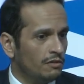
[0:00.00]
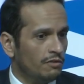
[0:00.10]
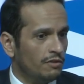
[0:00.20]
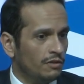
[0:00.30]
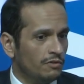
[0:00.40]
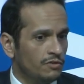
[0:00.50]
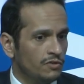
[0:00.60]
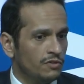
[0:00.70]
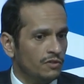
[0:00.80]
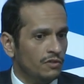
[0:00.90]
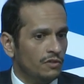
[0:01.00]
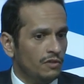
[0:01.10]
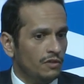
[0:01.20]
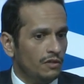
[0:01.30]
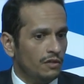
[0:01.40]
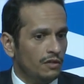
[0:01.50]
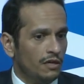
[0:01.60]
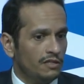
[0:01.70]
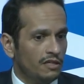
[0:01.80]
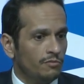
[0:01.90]
There is uh,
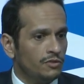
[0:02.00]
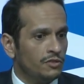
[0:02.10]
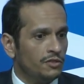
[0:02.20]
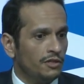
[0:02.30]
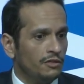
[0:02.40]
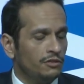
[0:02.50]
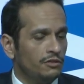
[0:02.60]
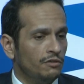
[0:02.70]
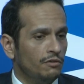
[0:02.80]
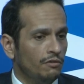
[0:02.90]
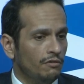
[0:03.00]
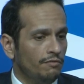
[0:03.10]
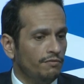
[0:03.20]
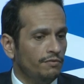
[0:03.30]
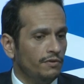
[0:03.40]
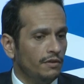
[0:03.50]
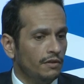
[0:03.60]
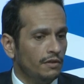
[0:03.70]
a demonstration of uh,